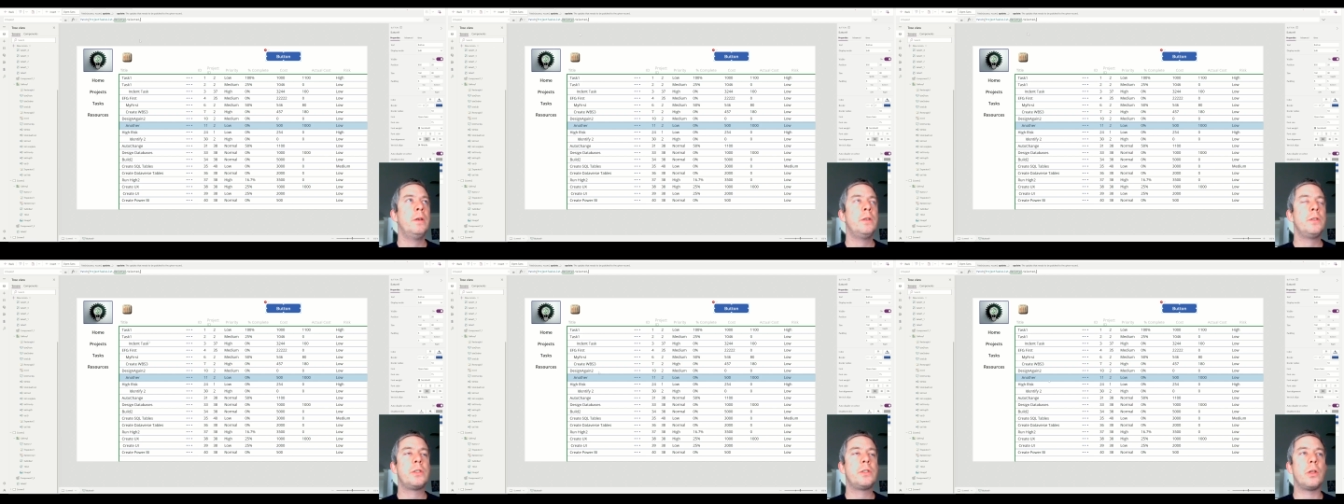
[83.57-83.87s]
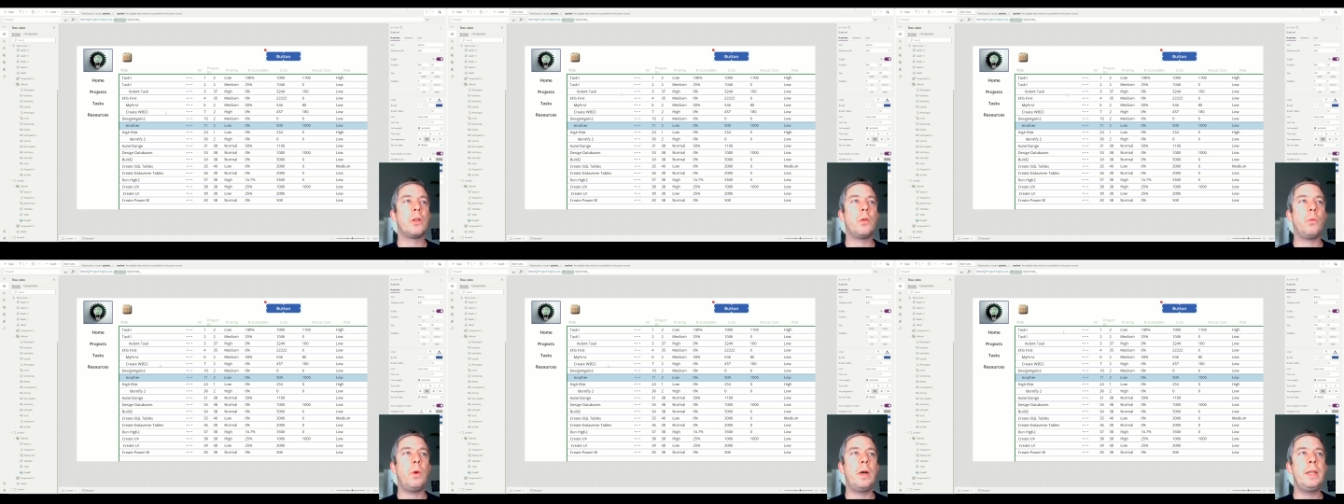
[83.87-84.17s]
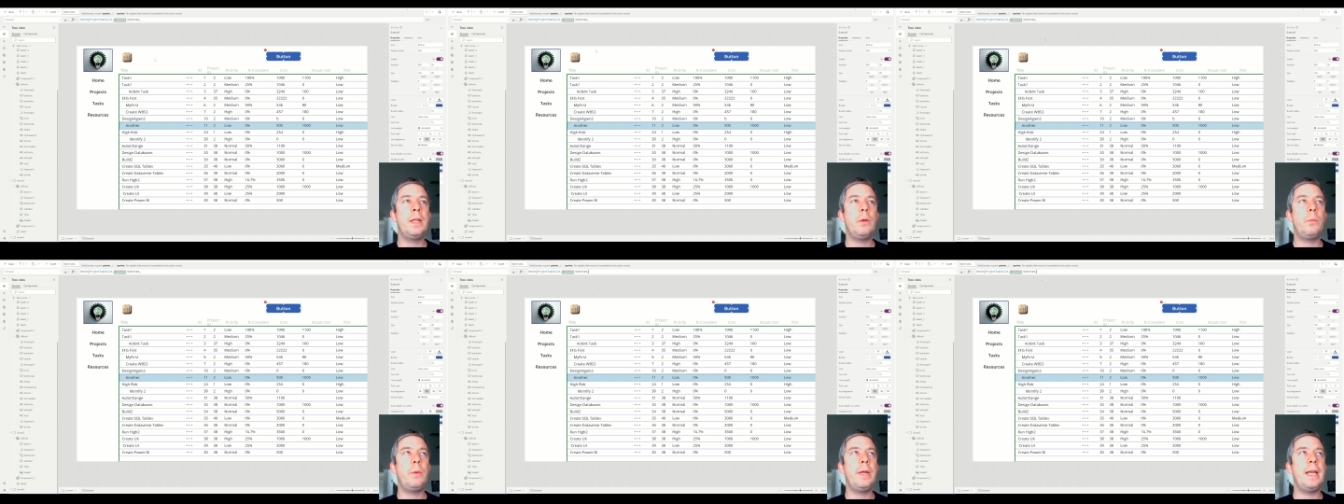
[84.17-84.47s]
So the one
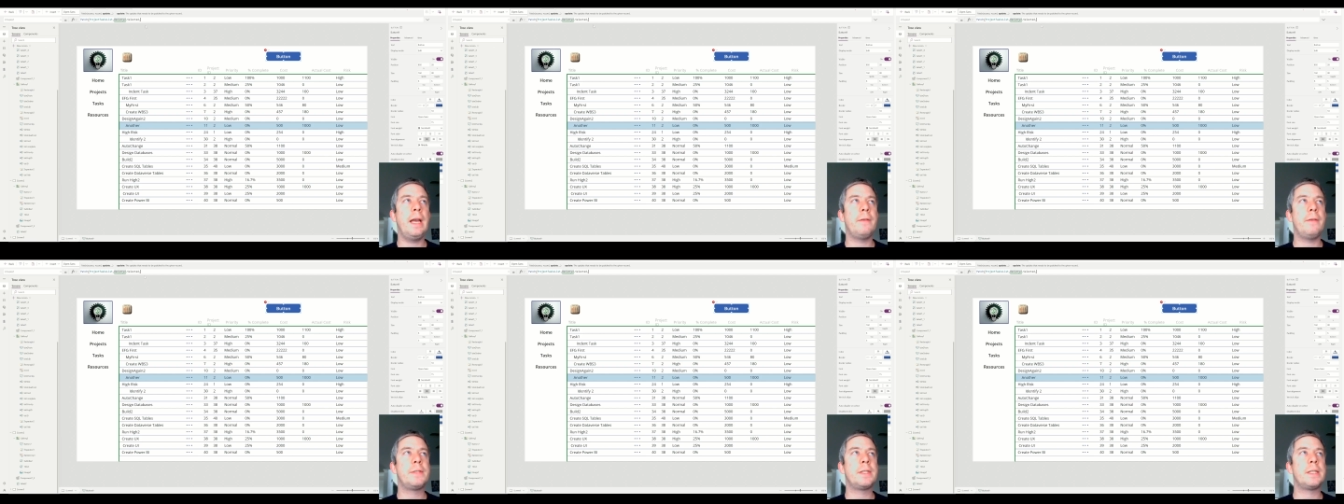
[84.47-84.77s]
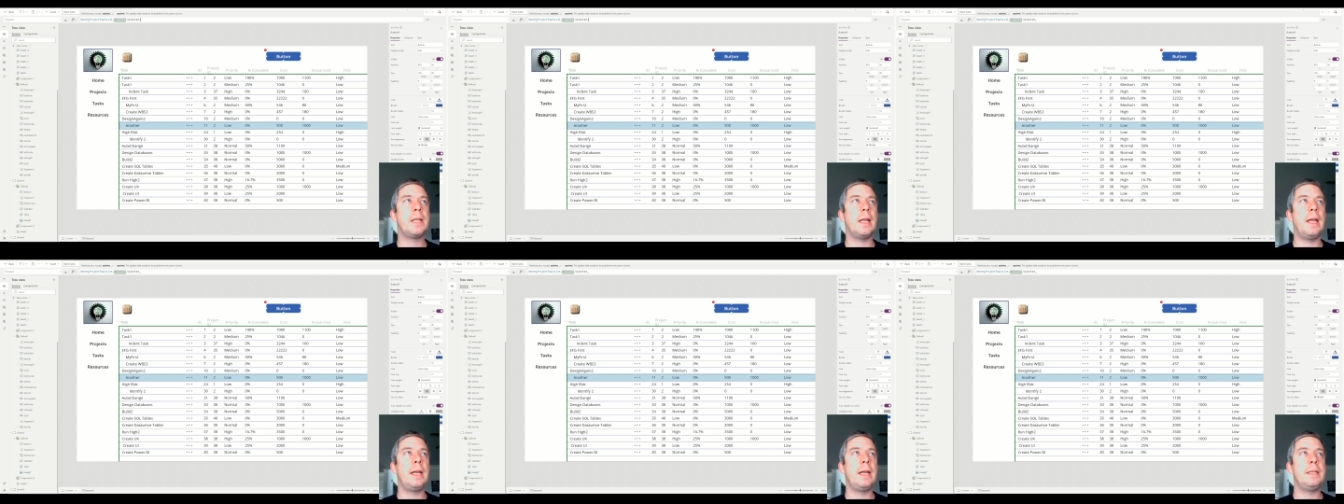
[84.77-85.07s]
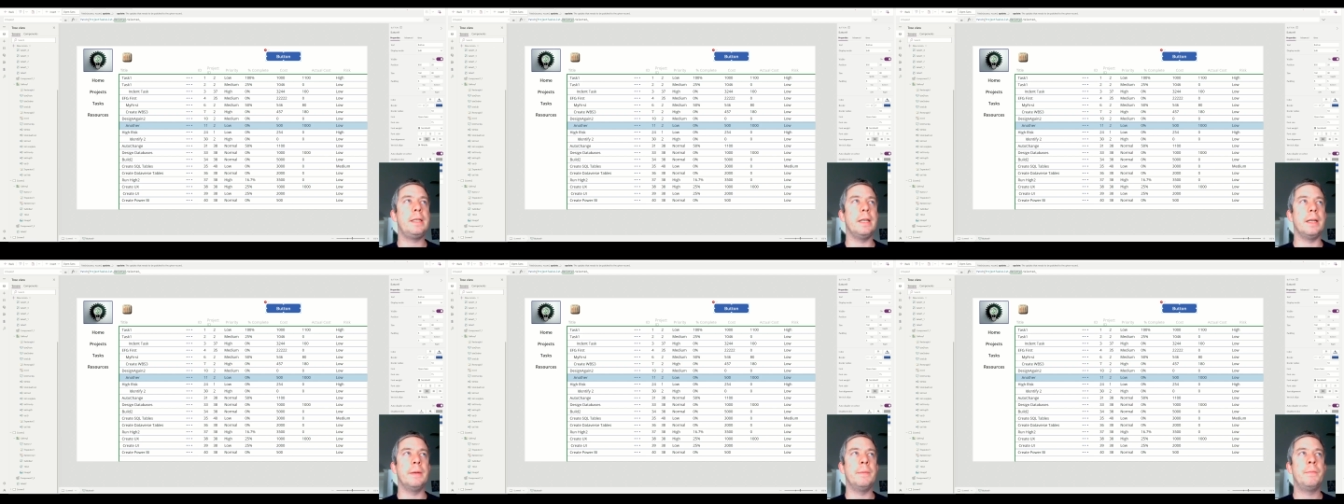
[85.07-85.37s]
that we have
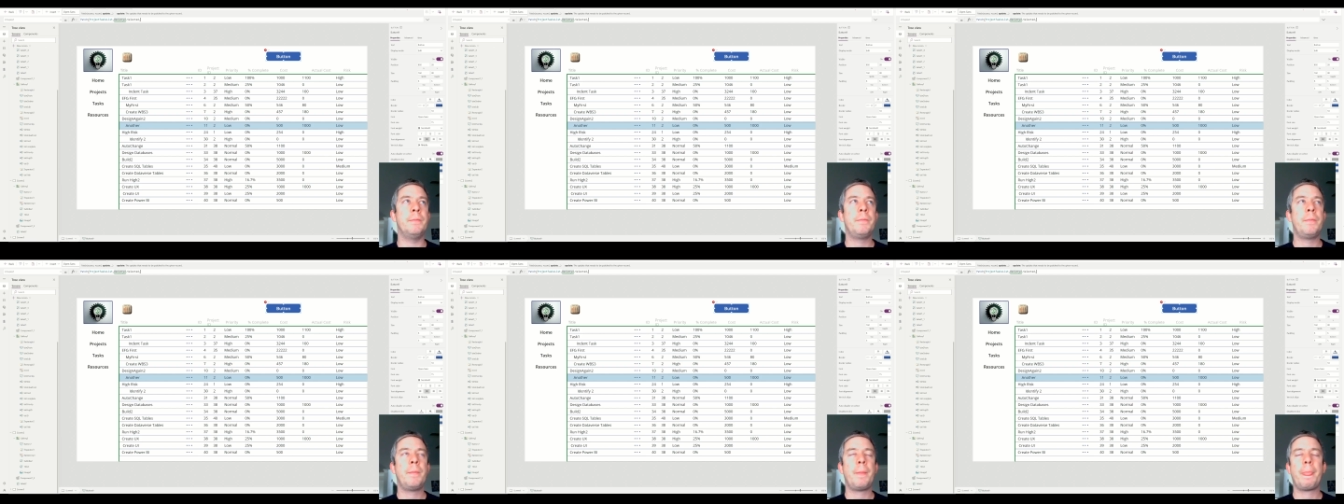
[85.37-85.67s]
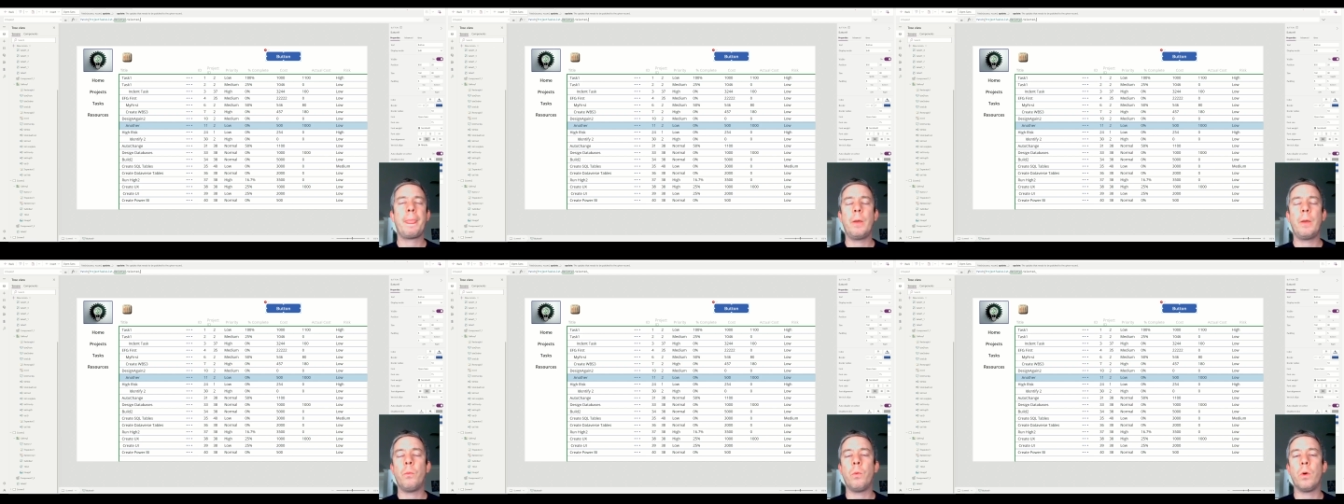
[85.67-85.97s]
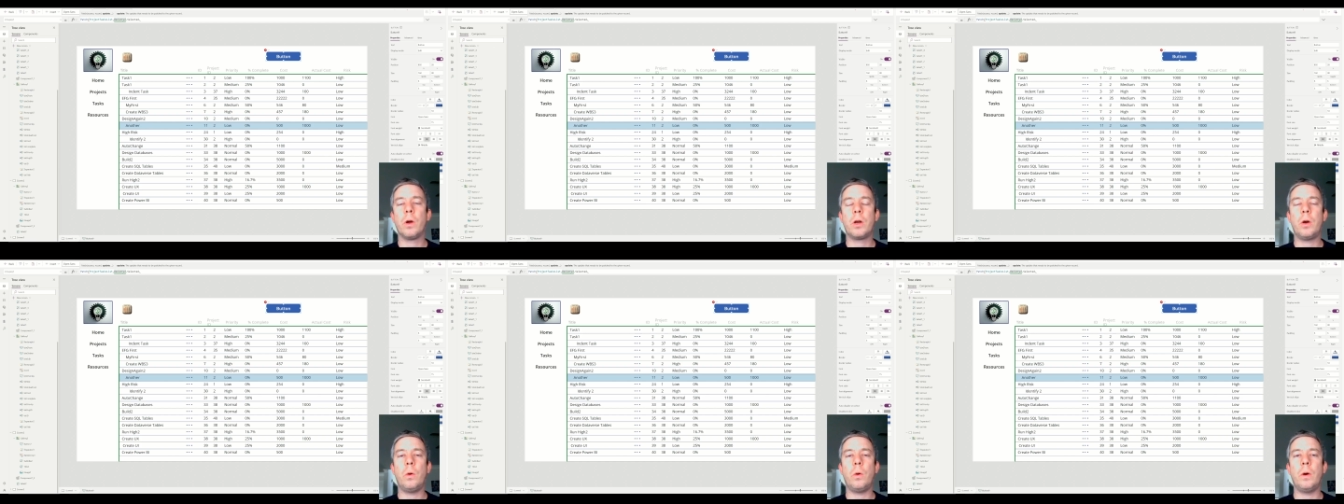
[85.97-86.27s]
selected,
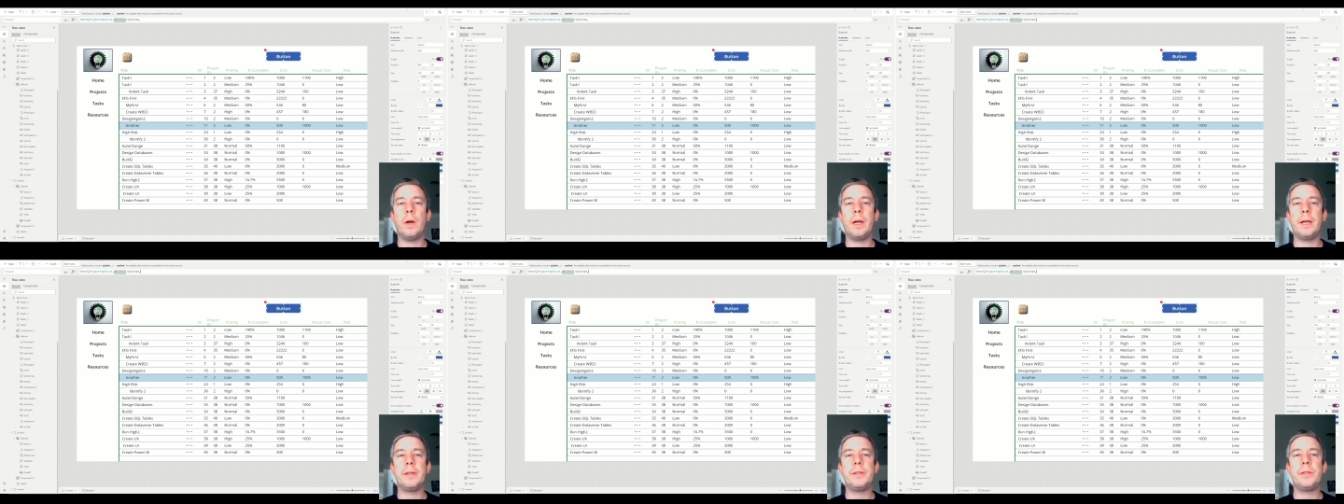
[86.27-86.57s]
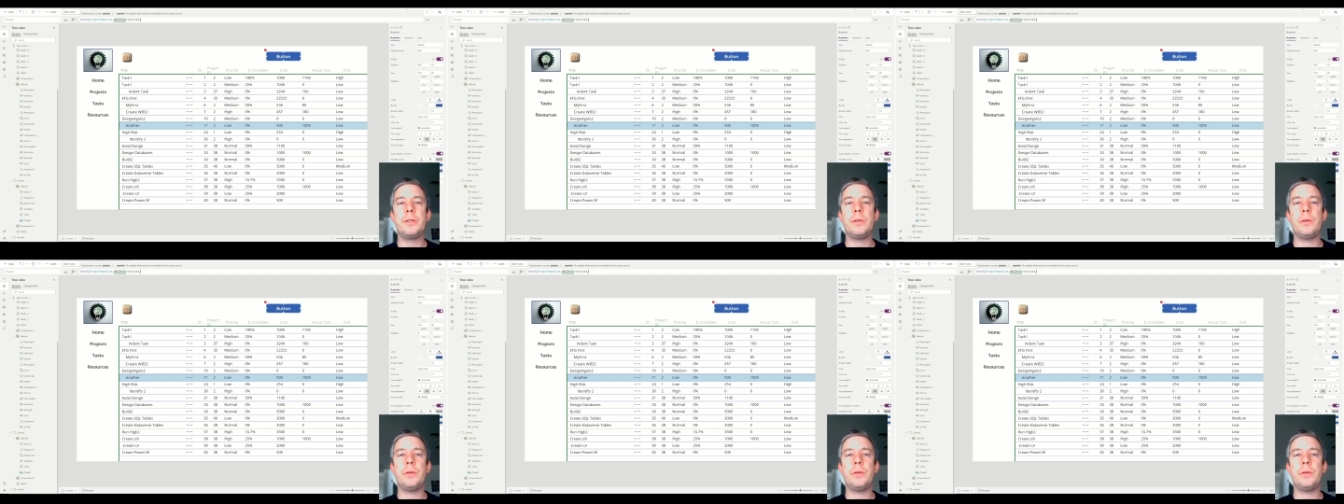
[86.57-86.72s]
we're going